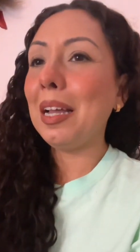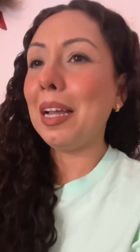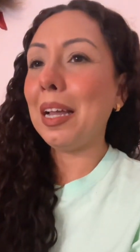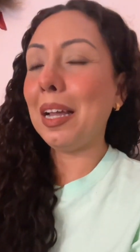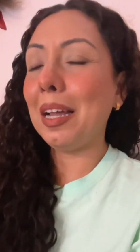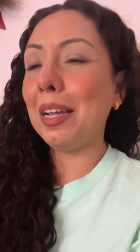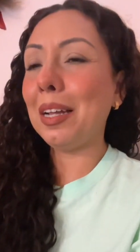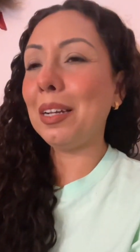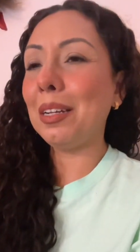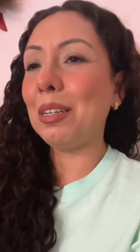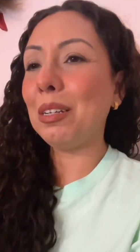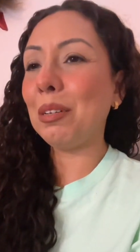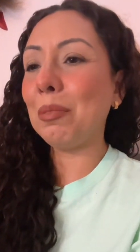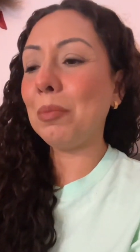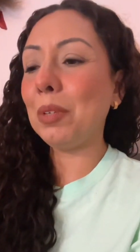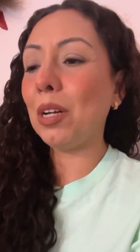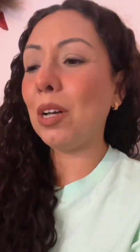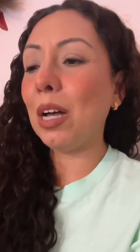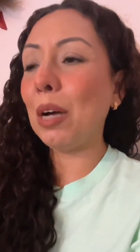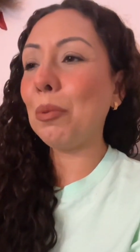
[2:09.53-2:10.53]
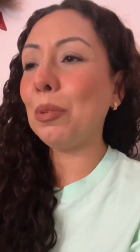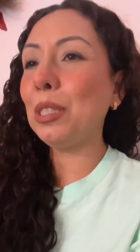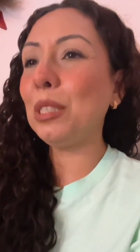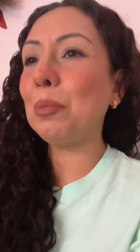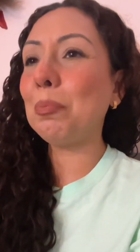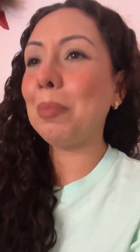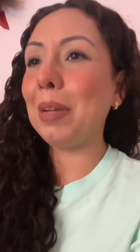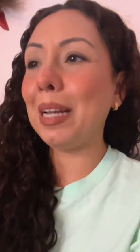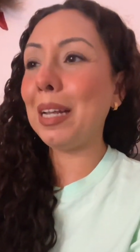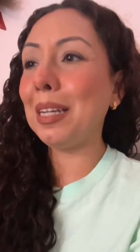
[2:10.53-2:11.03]
And y'all, I was
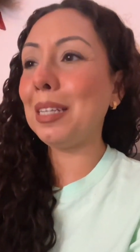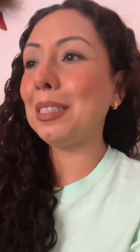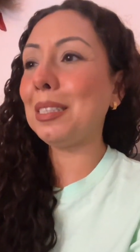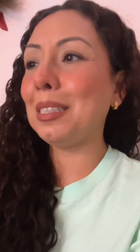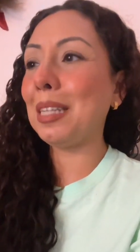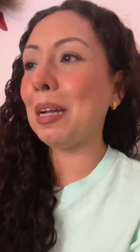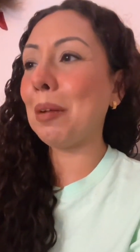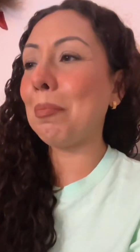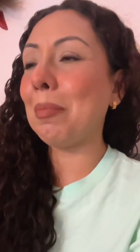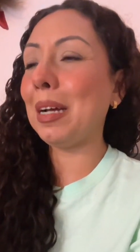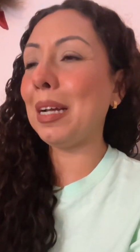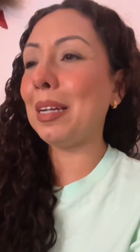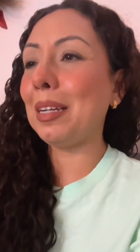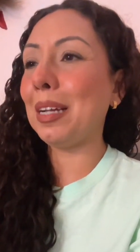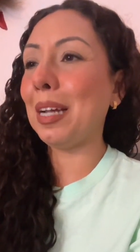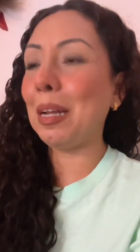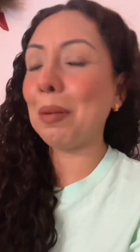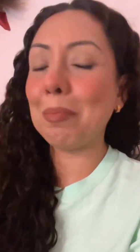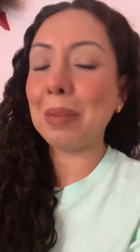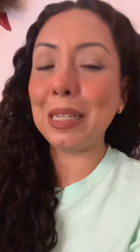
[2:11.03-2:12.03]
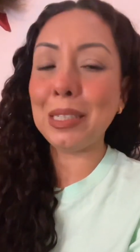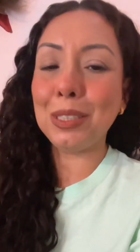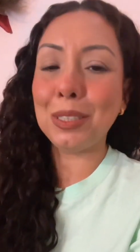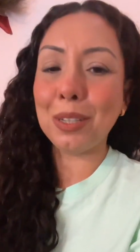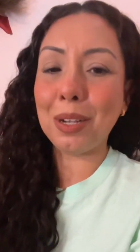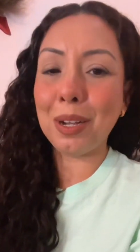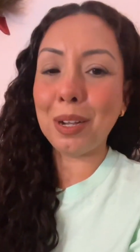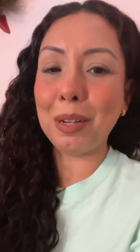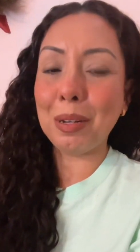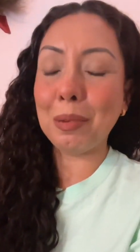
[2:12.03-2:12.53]
blessed at my
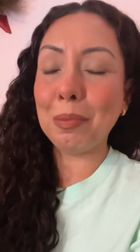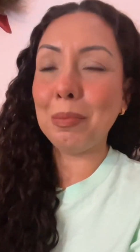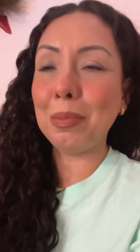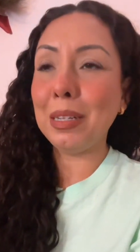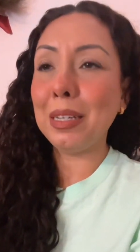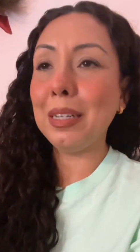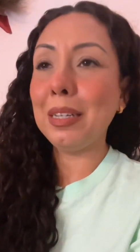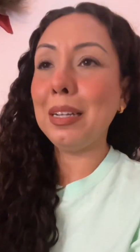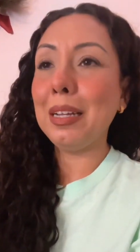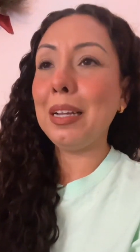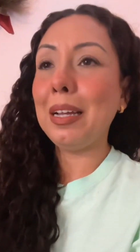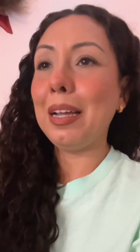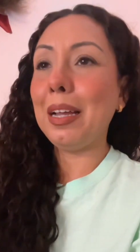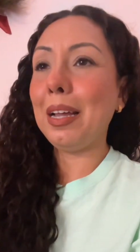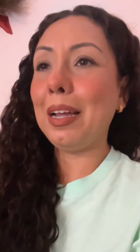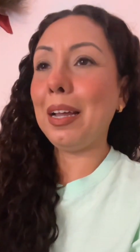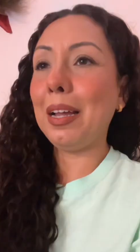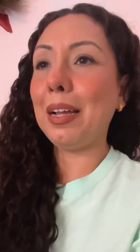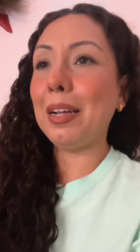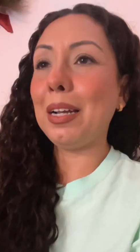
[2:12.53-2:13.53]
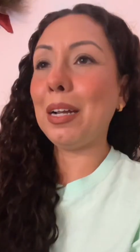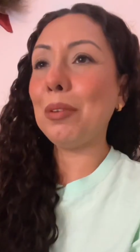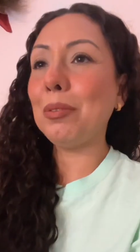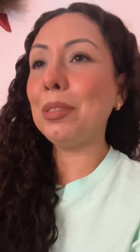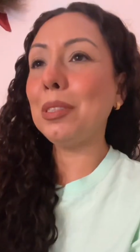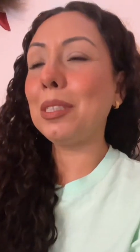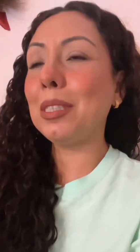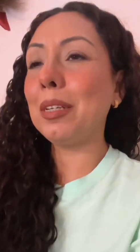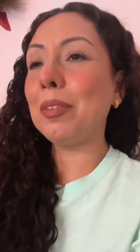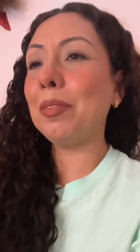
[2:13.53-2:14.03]
job, and I
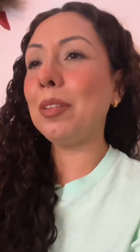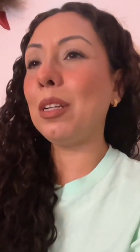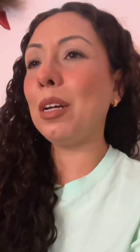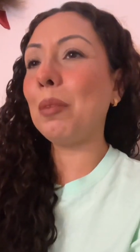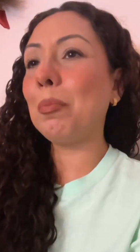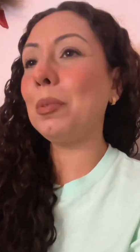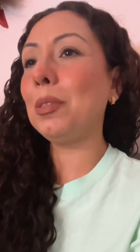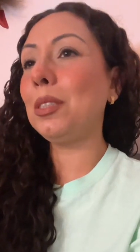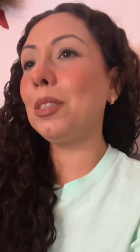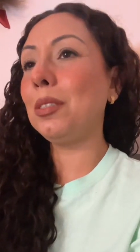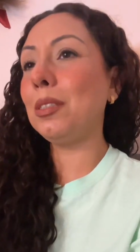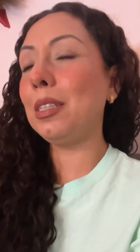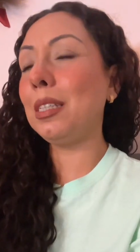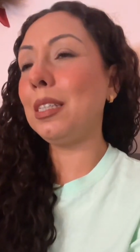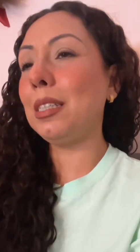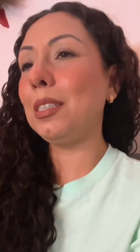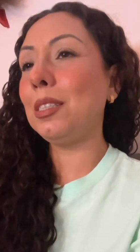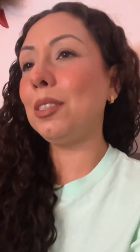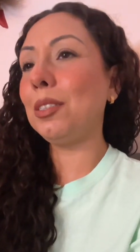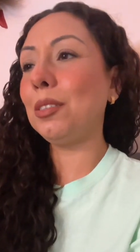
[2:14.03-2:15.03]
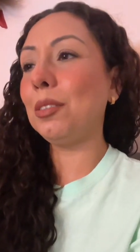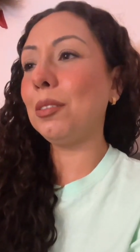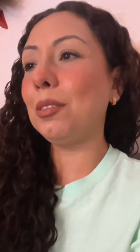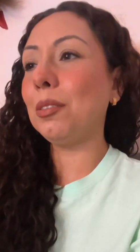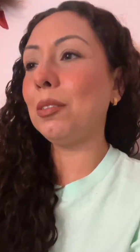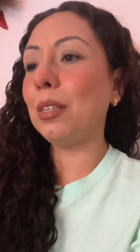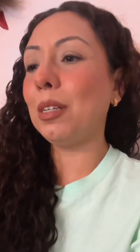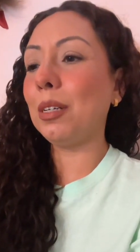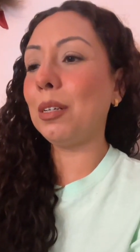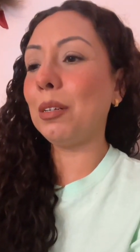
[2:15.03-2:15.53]
was given the opportunity
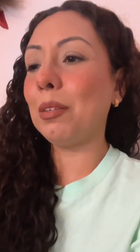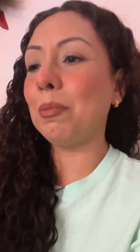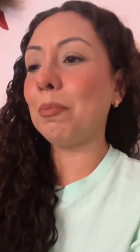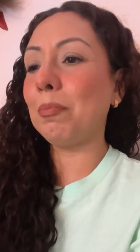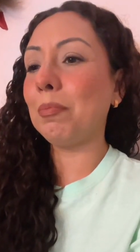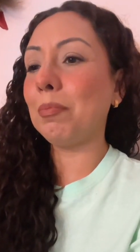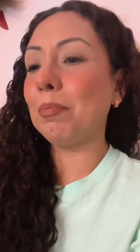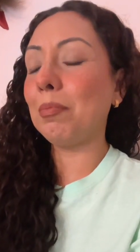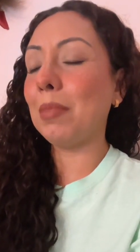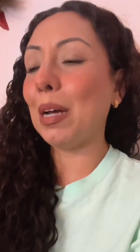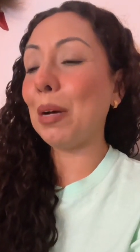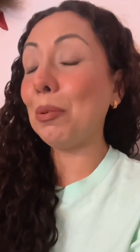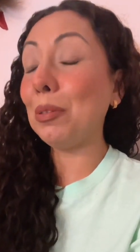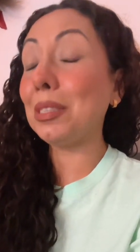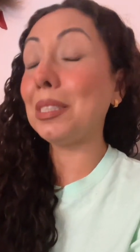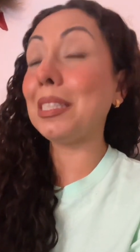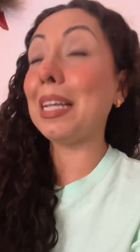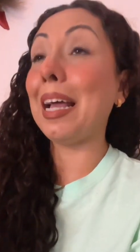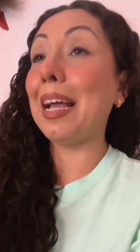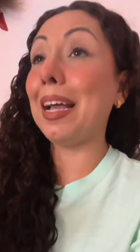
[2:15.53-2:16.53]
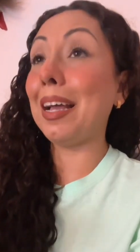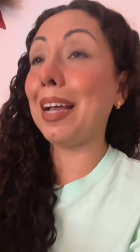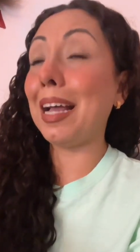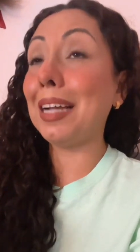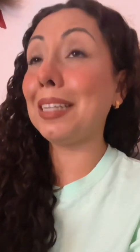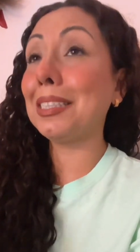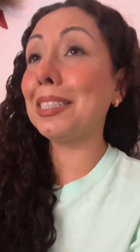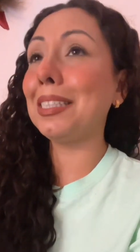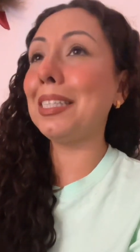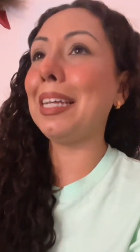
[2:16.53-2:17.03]
to I was
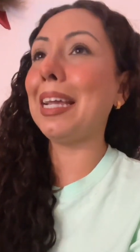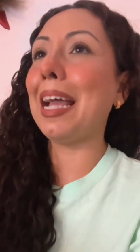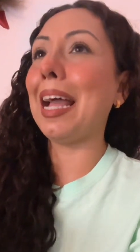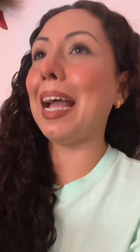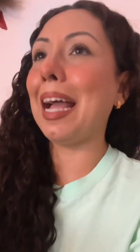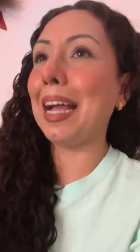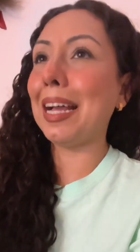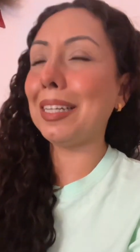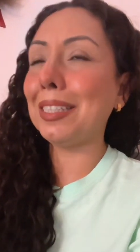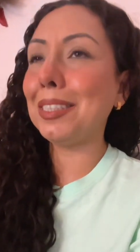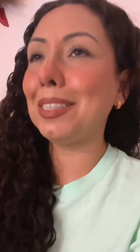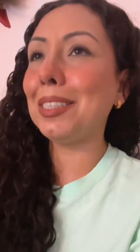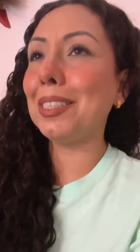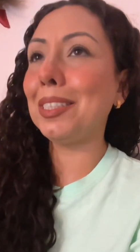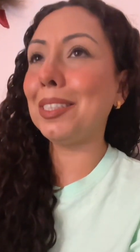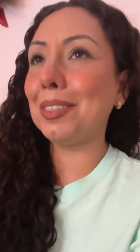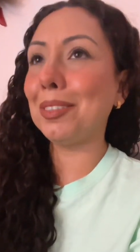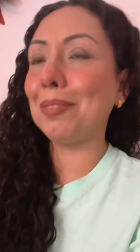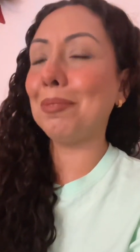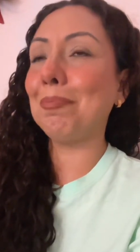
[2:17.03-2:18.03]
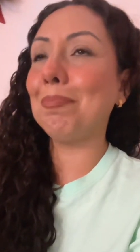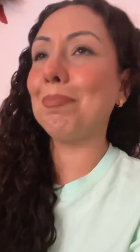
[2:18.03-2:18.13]
actually asked to